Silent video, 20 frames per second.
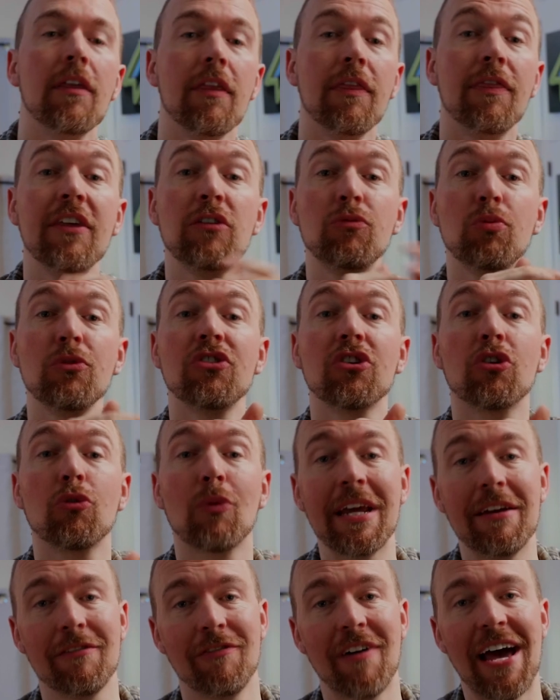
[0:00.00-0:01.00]
This was a
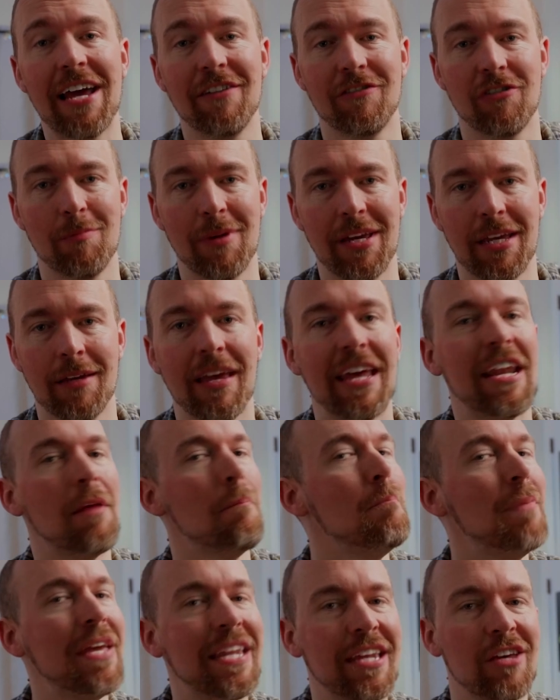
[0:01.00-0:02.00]
great find for me and
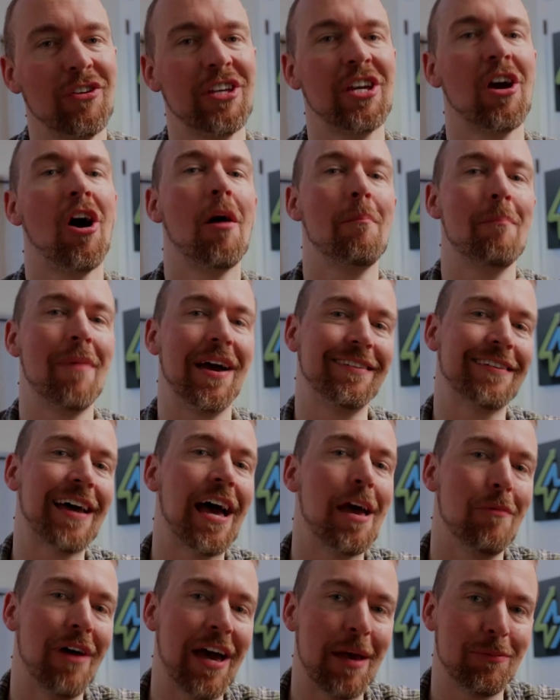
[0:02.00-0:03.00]
immediately upped my
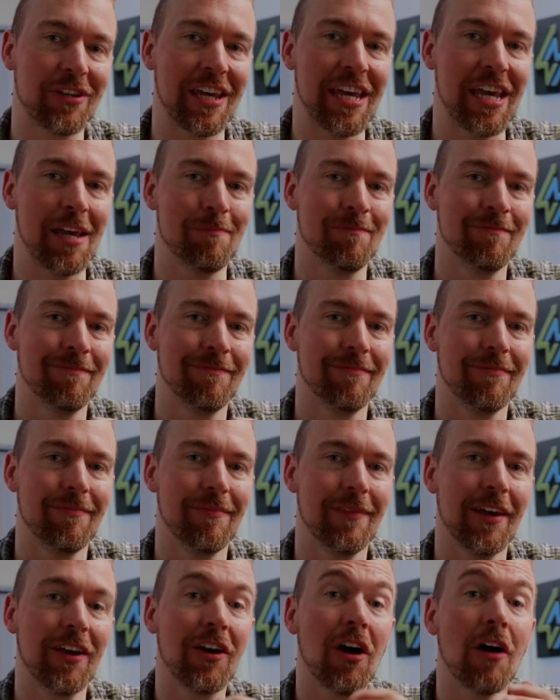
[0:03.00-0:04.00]
time-lapse game.
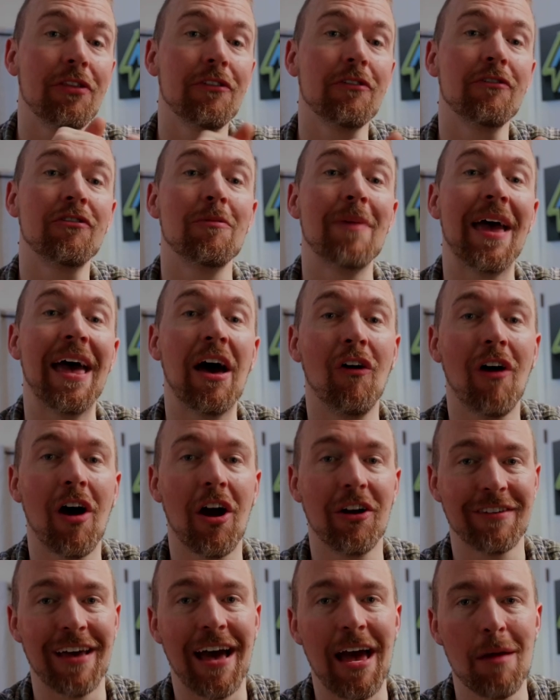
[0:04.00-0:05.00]
Gunther from
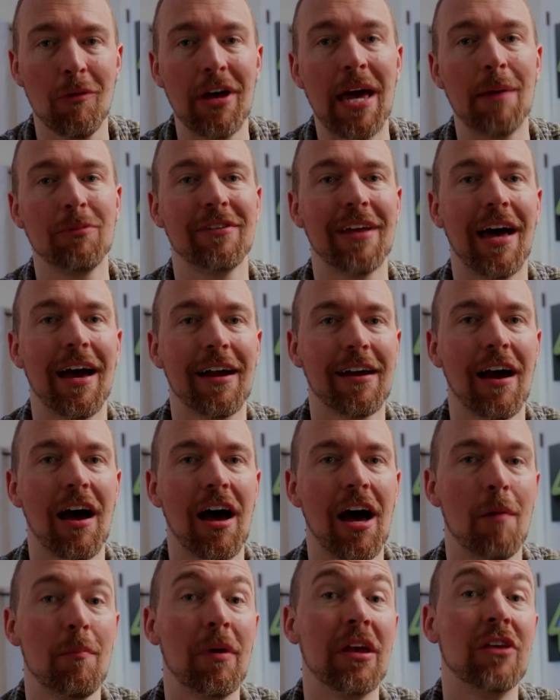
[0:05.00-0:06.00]

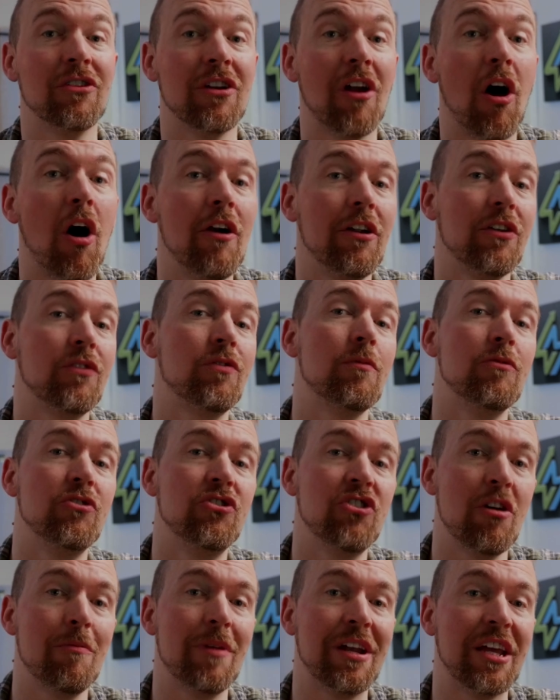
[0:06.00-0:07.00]
lrtimelapse.com is an artist from
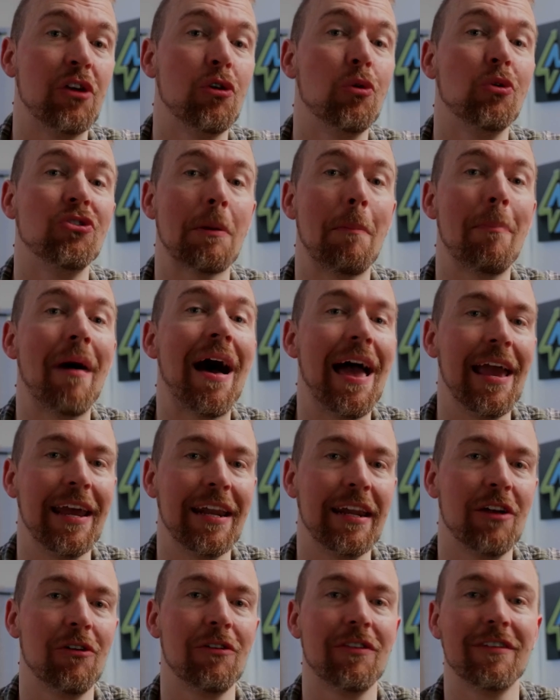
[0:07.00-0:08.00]
Germany who is a
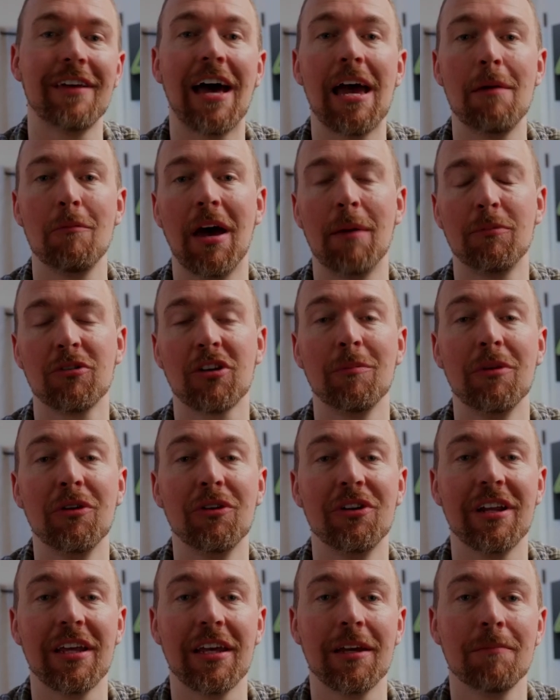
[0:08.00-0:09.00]
pioneer in the time-lapse
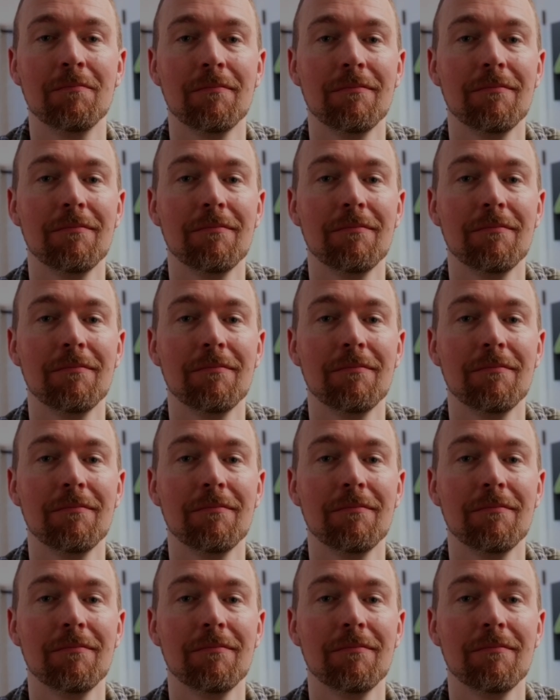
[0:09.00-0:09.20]
community.